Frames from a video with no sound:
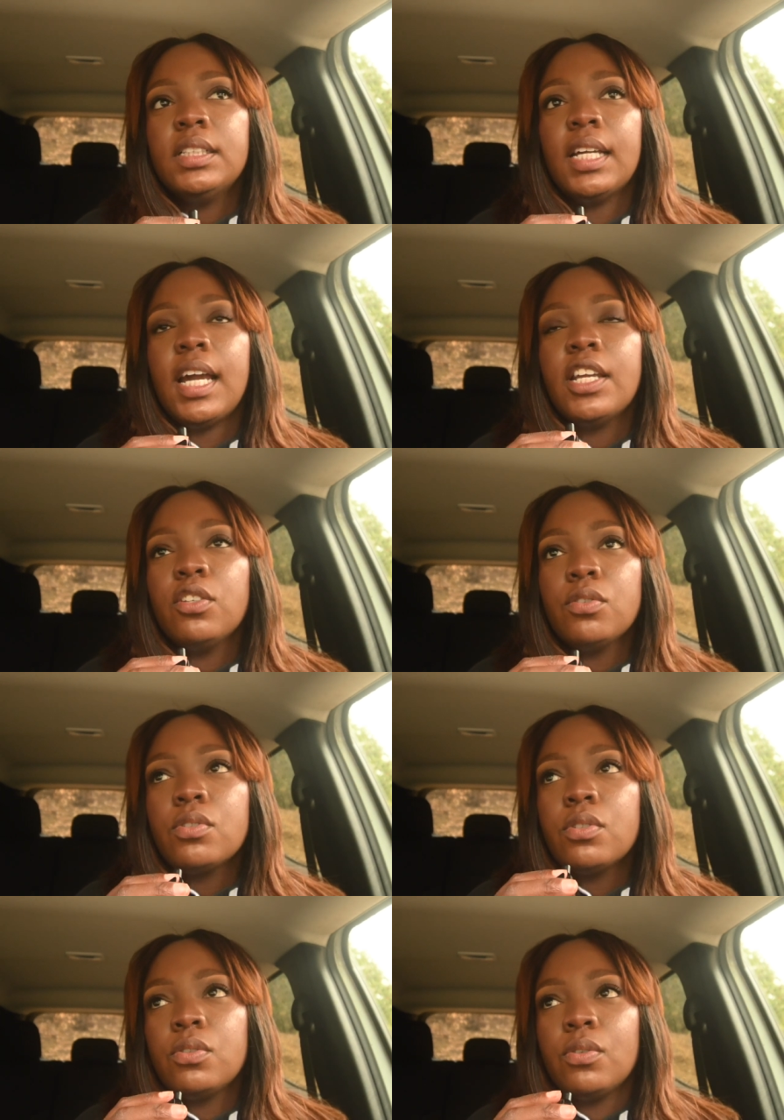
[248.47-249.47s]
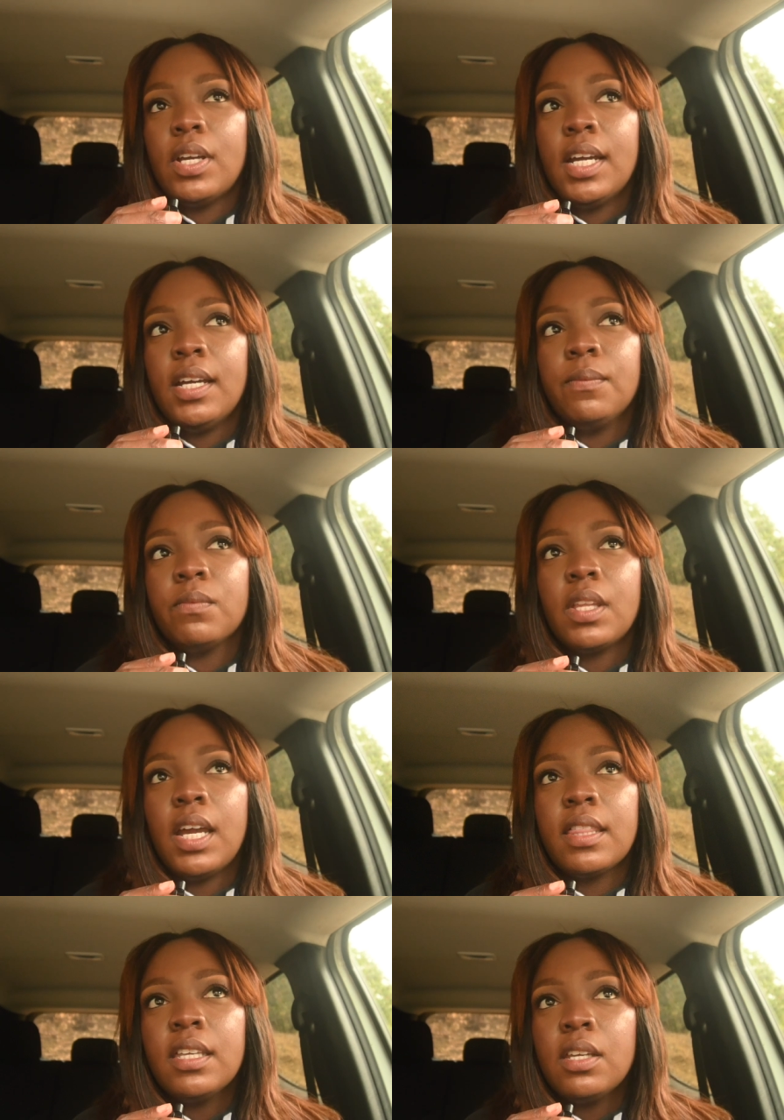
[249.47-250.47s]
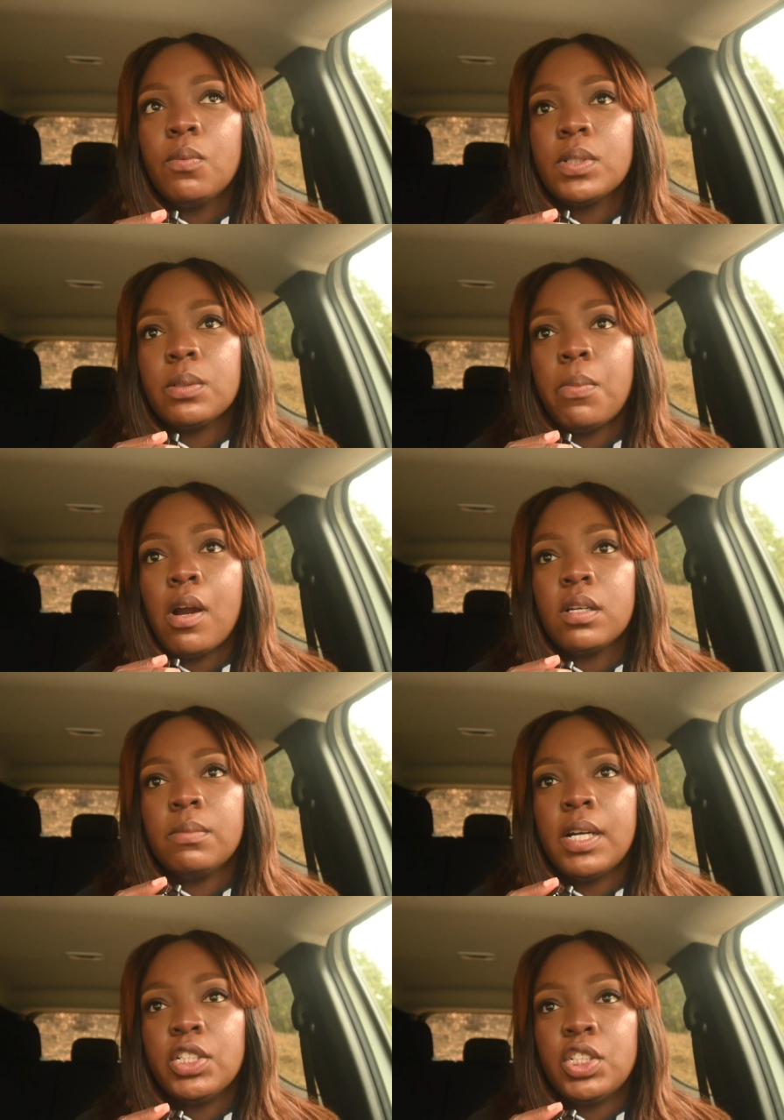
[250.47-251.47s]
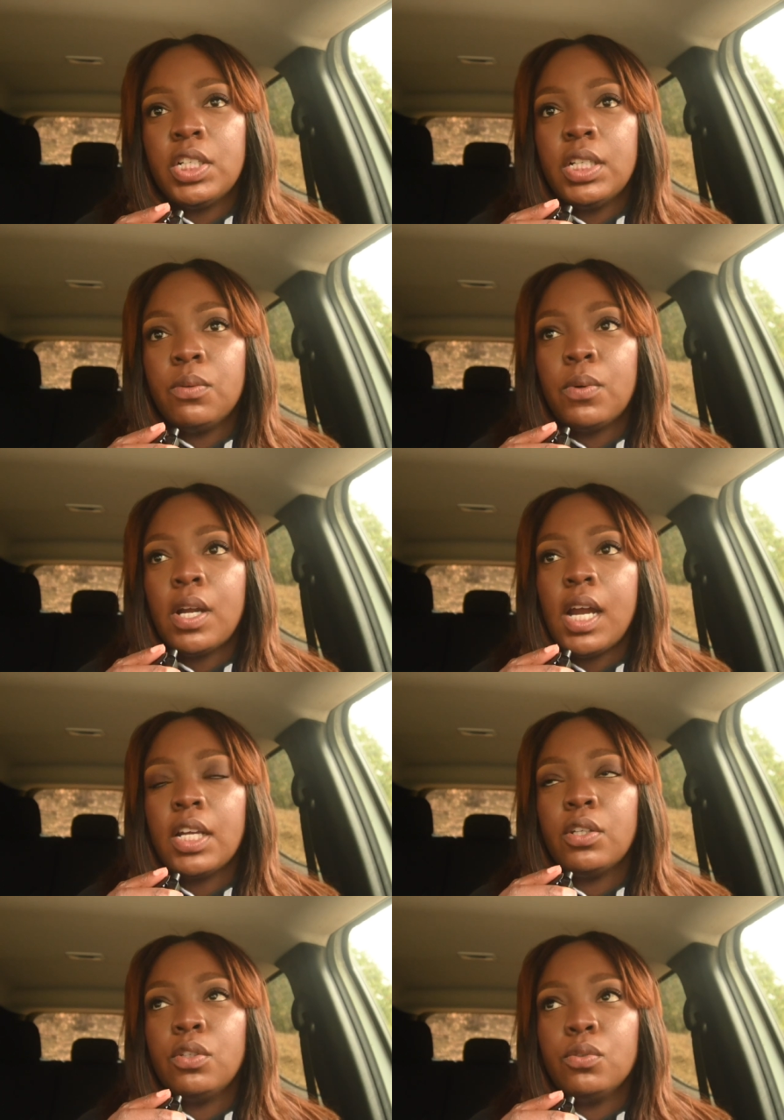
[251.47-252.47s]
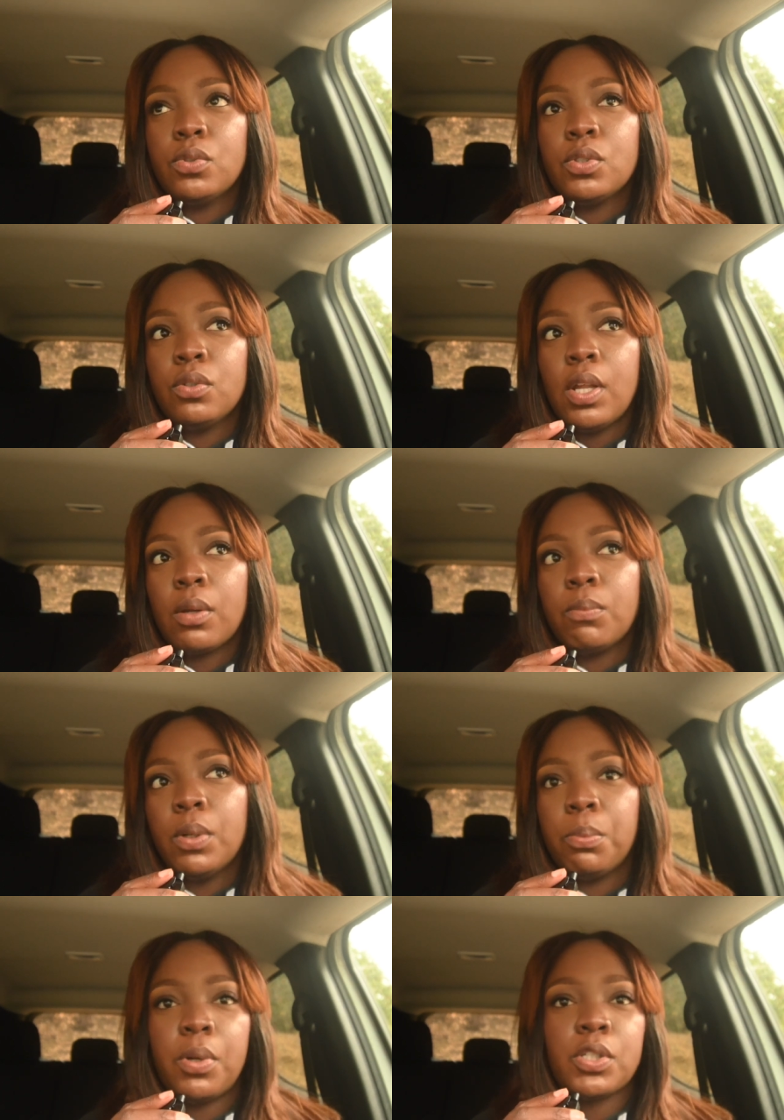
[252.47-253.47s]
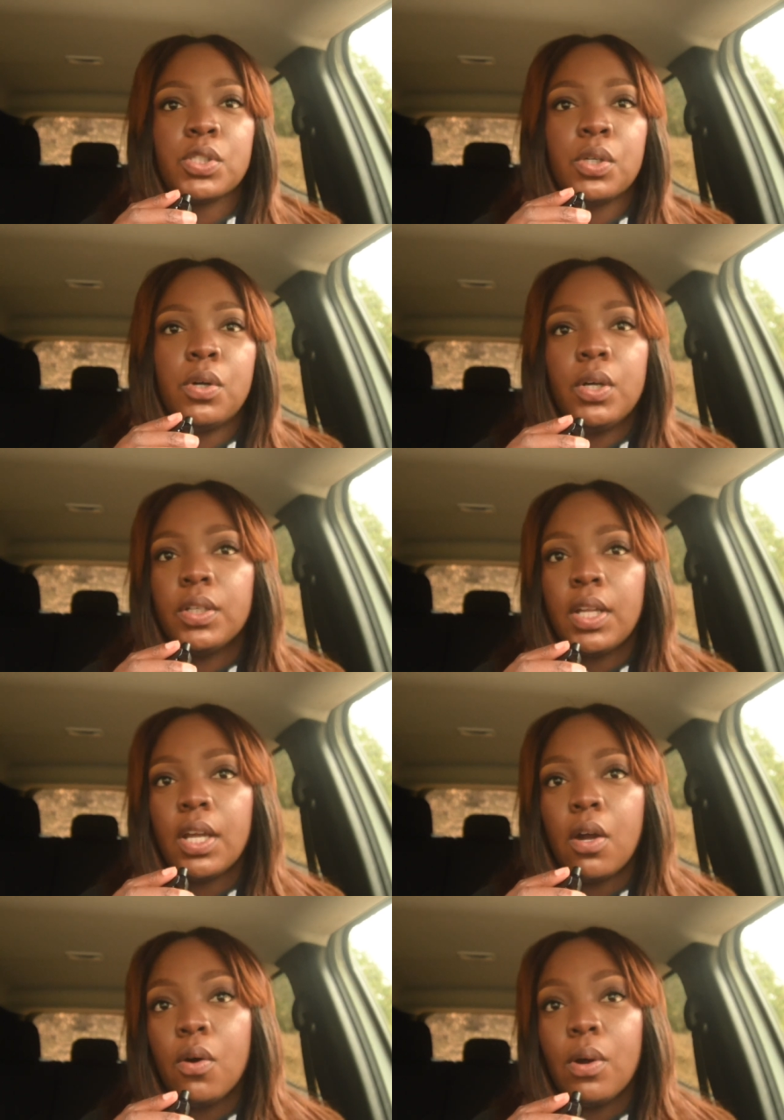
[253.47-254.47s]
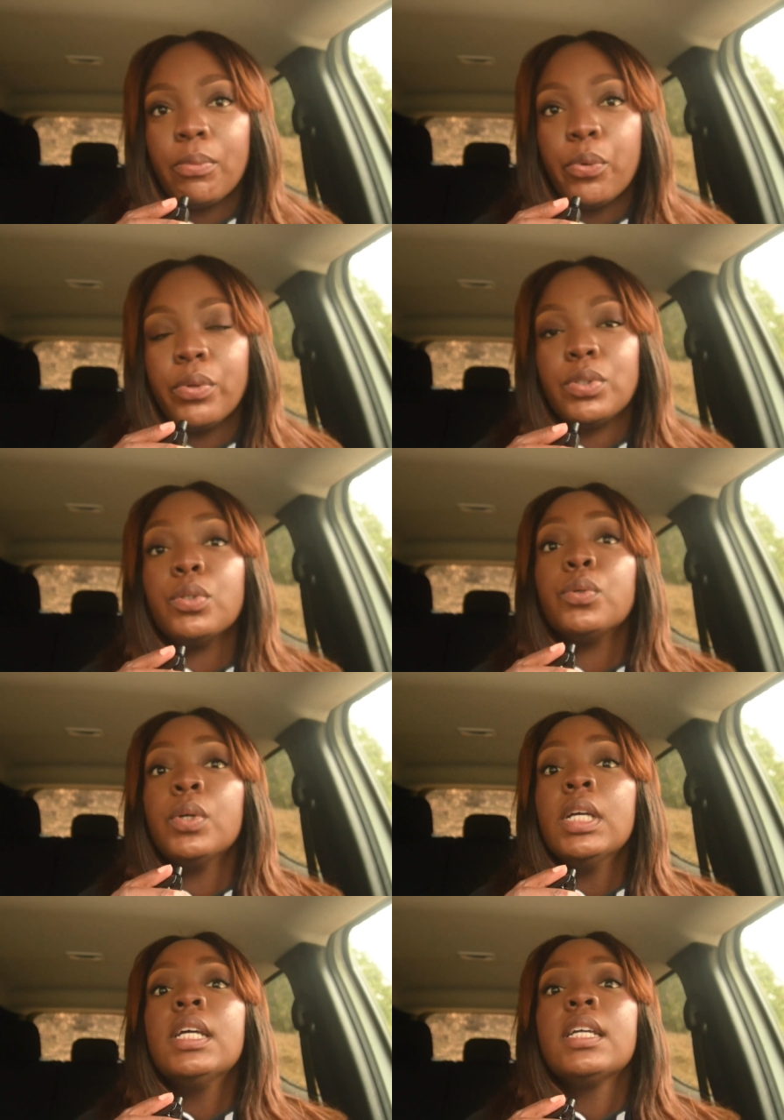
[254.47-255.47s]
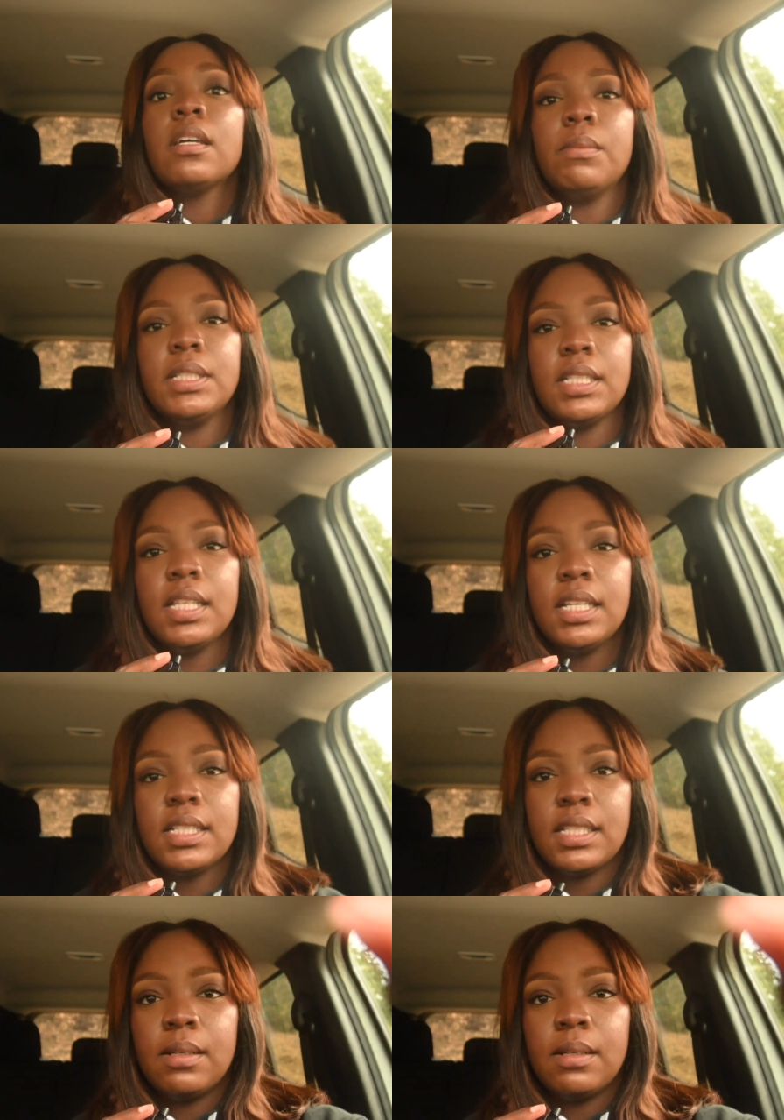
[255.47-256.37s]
Like, I used to do that. I think it was a part of my journey where I used to, like, put pressure on, like, oh, I'm going to commit to this